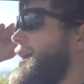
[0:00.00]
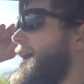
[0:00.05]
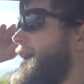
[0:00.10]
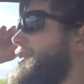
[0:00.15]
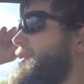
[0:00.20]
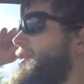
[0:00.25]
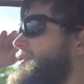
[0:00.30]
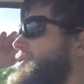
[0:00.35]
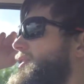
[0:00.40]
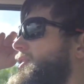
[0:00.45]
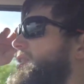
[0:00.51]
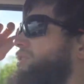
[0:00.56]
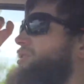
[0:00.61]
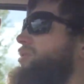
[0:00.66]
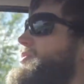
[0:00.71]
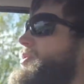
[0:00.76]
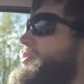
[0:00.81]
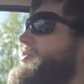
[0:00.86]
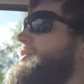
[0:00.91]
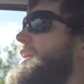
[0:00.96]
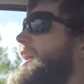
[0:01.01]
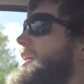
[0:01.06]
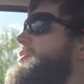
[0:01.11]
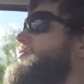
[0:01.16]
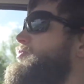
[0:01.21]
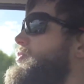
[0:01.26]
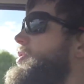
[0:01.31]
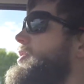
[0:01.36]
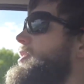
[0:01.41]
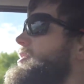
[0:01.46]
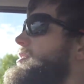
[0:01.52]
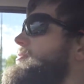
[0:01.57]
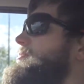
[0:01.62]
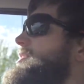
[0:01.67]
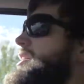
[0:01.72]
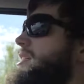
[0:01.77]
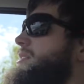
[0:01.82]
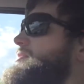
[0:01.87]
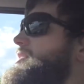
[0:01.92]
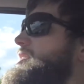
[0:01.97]
and they end up running
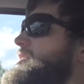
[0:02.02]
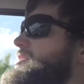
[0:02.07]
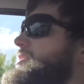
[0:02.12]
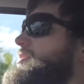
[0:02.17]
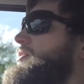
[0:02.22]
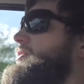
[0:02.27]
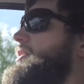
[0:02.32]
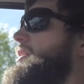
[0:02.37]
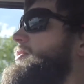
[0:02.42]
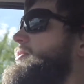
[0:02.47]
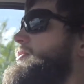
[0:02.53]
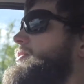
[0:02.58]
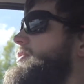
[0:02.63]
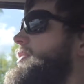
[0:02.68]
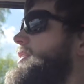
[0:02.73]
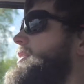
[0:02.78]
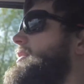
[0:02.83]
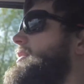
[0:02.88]
themselves into the ground, right?